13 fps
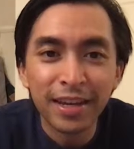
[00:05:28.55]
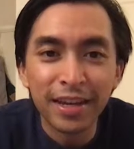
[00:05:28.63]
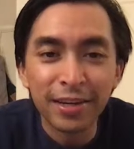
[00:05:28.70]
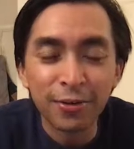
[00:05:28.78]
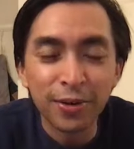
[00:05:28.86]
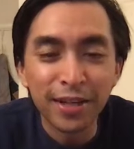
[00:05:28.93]

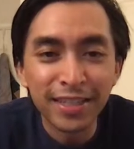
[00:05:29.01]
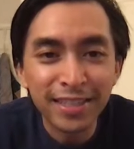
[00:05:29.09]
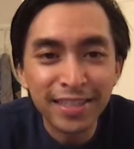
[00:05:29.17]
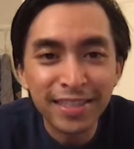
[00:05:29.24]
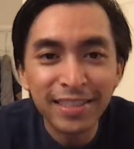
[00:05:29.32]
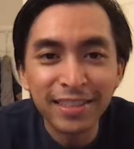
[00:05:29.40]

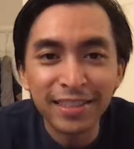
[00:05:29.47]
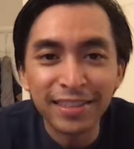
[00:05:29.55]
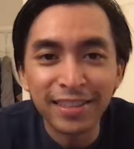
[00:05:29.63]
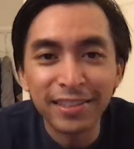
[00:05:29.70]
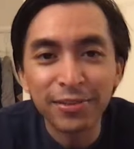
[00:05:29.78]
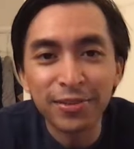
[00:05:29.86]
Anyways,
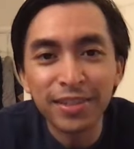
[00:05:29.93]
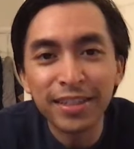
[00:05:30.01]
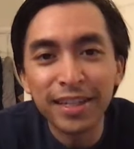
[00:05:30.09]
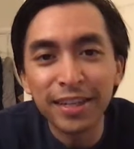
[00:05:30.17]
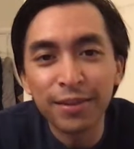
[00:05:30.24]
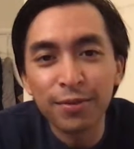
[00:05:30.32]

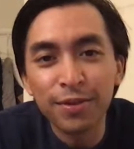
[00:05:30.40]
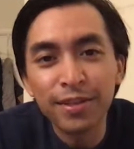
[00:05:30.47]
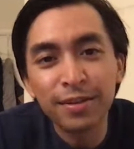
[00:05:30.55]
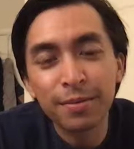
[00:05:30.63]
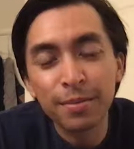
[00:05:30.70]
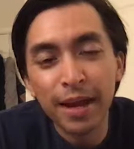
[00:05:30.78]
continuing. In the
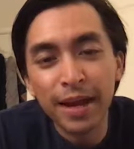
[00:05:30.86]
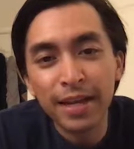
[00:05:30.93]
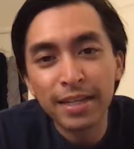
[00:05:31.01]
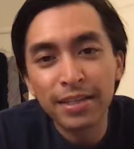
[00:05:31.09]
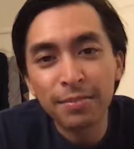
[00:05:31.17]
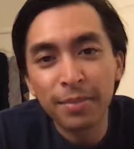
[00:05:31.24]
recent past,